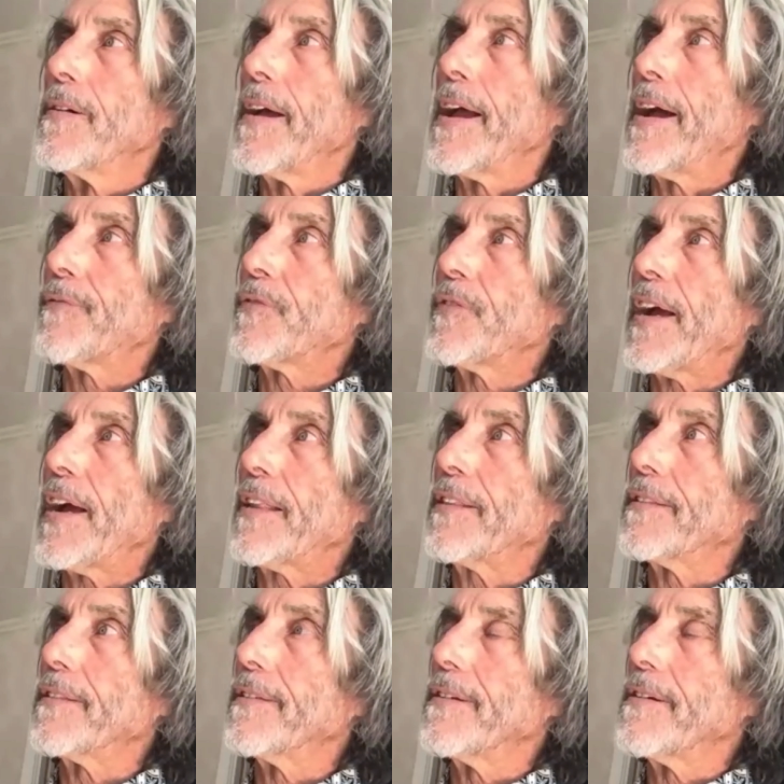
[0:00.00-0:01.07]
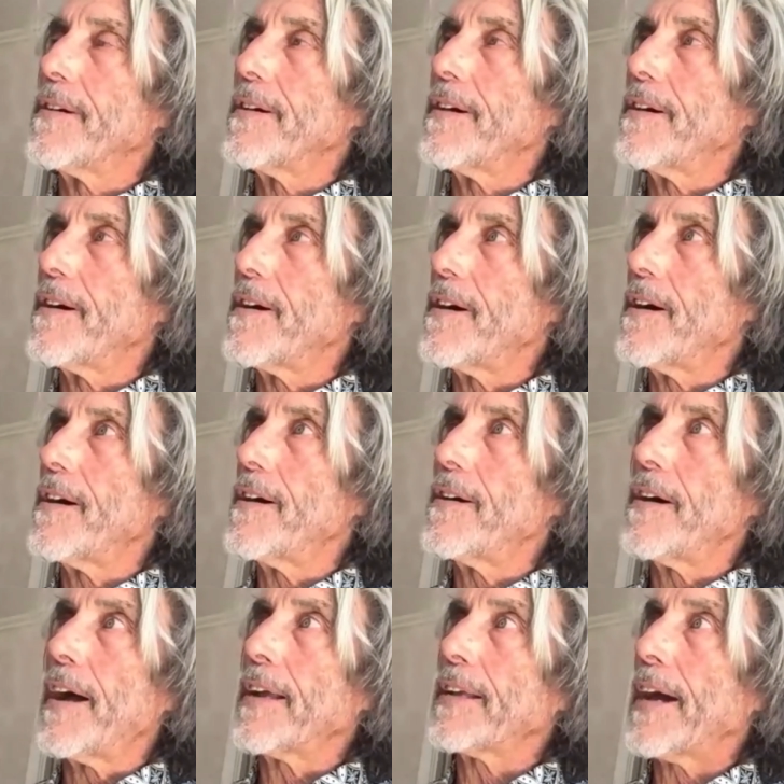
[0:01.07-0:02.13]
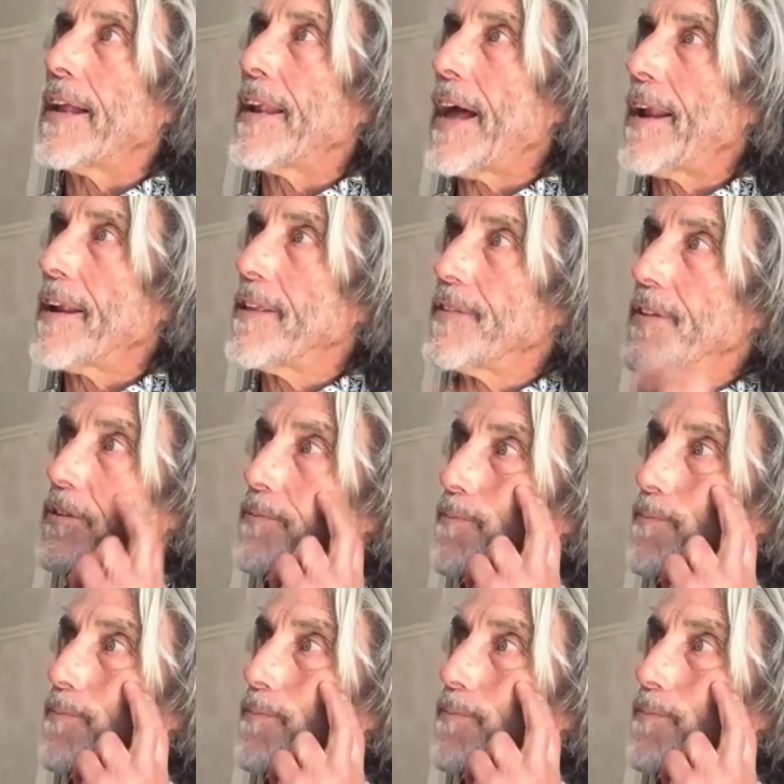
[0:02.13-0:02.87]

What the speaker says: after I got out of this